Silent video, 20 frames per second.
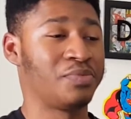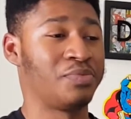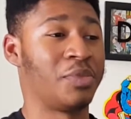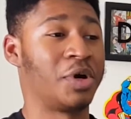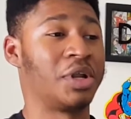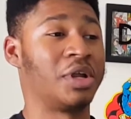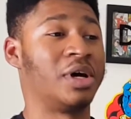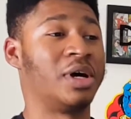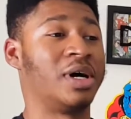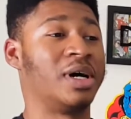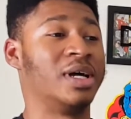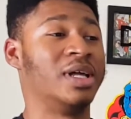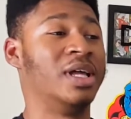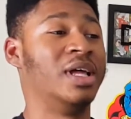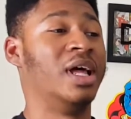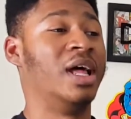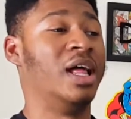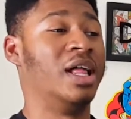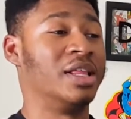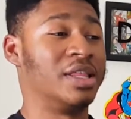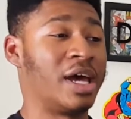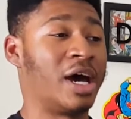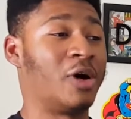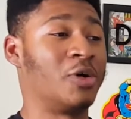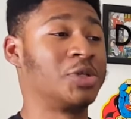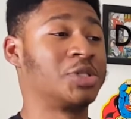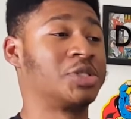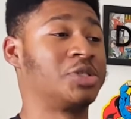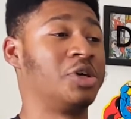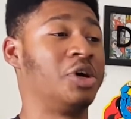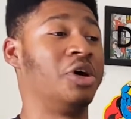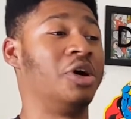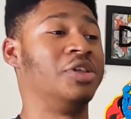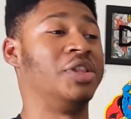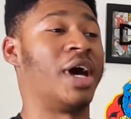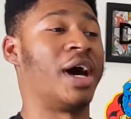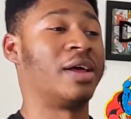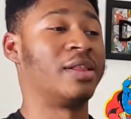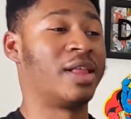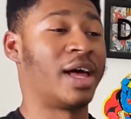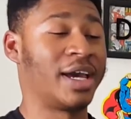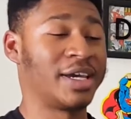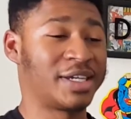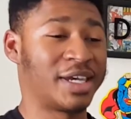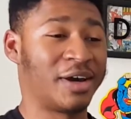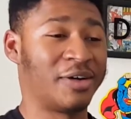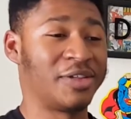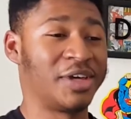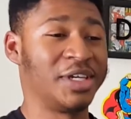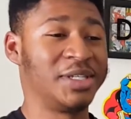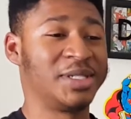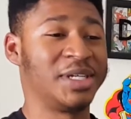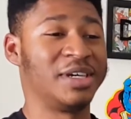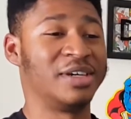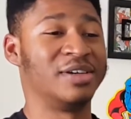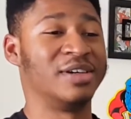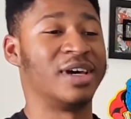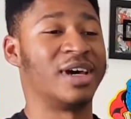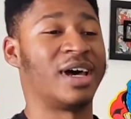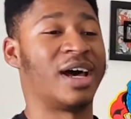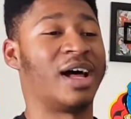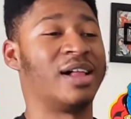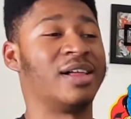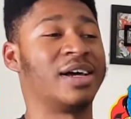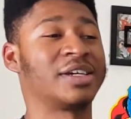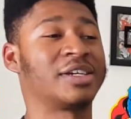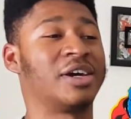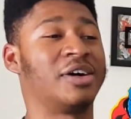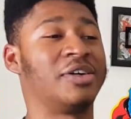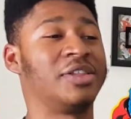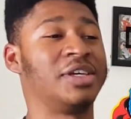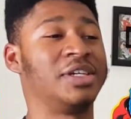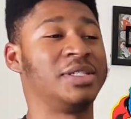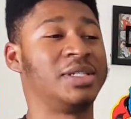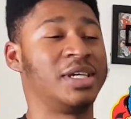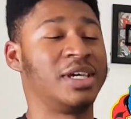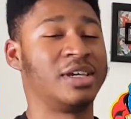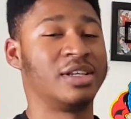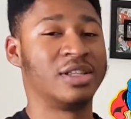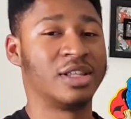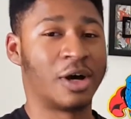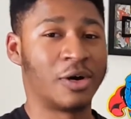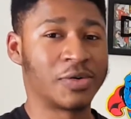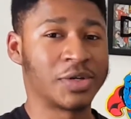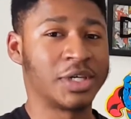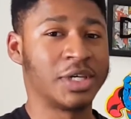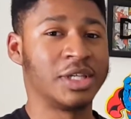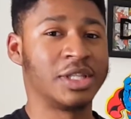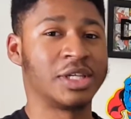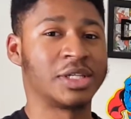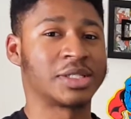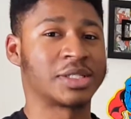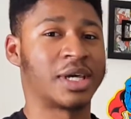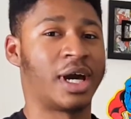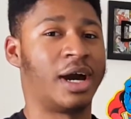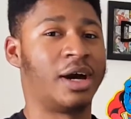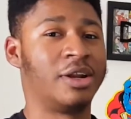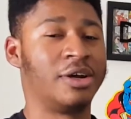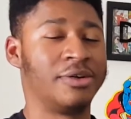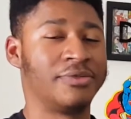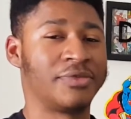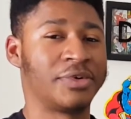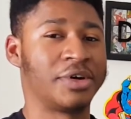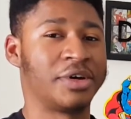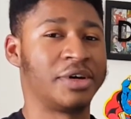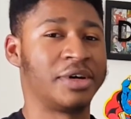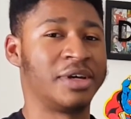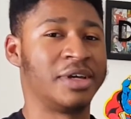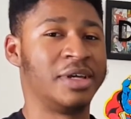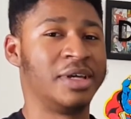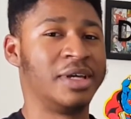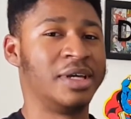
But uh that was good. I like how they did I like how they did Loki in this kind of uh